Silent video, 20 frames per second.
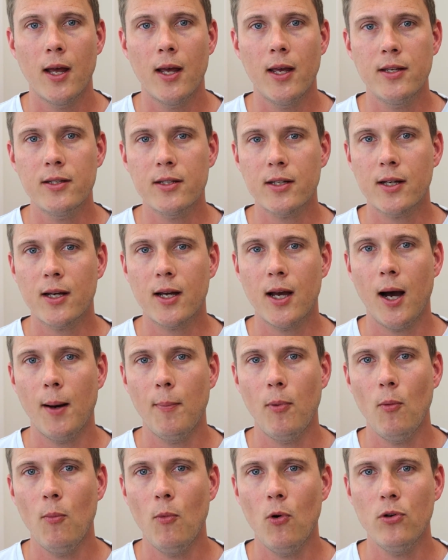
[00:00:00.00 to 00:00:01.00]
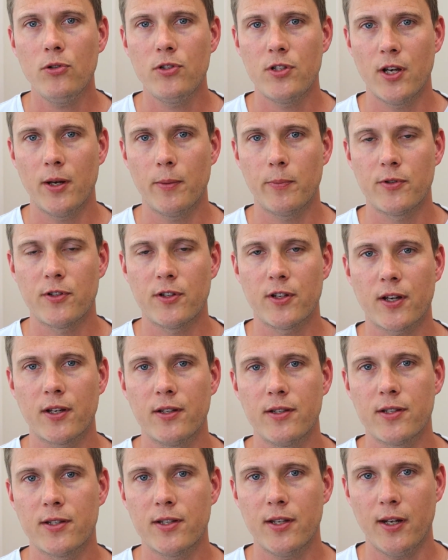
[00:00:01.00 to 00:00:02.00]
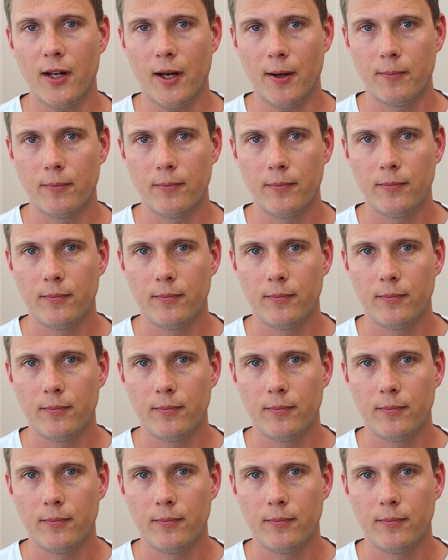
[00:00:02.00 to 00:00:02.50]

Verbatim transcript: here's a couple more tips to consider.